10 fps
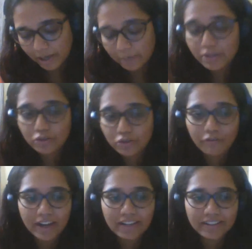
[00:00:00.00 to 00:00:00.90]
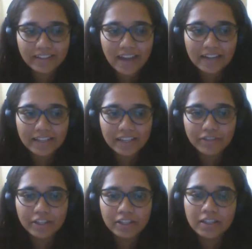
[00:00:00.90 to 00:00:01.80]
so affected that
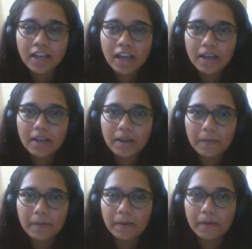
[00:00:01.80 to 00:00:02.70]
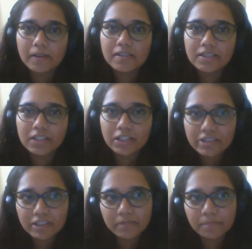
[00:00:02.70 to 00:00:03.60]
even
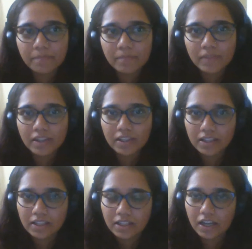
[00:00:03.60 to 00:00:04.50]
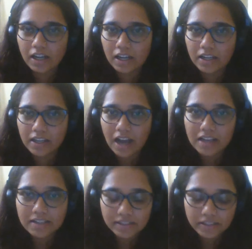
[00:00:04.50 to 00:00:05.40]
certain
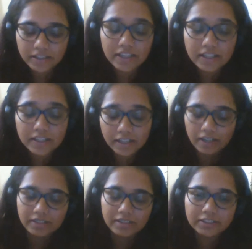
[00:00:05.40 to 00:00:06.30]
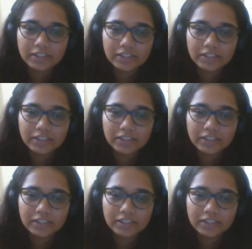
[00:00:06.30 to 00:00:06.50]
caste eat certain